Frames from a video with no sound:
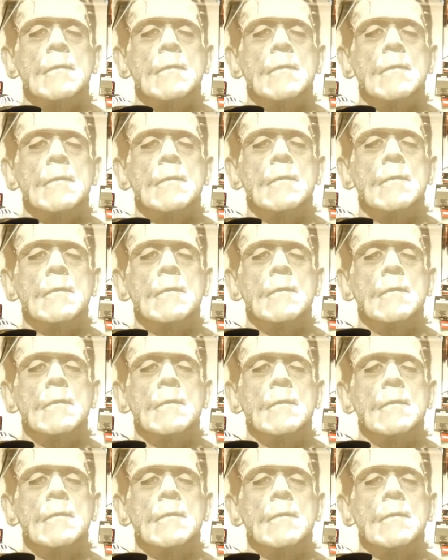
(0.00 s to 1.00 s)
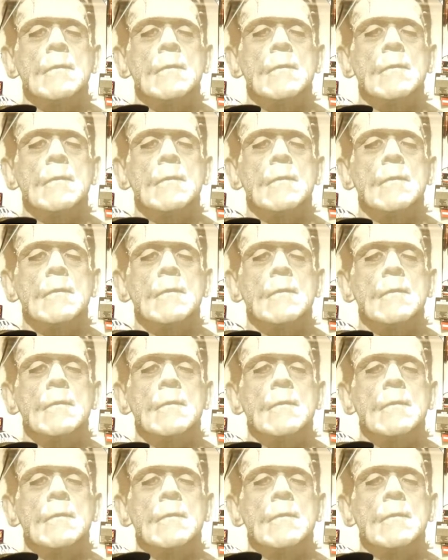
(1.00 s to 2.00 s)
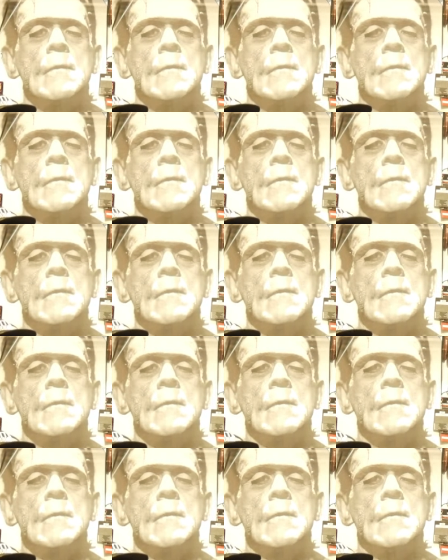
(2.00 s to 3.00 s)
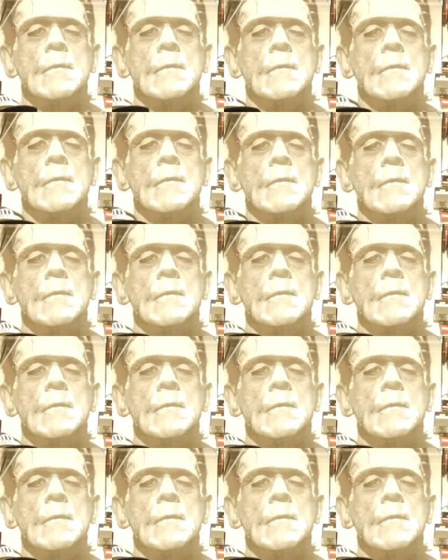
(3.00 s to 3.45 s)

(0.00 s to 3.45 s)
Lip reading: The person shown says nothing.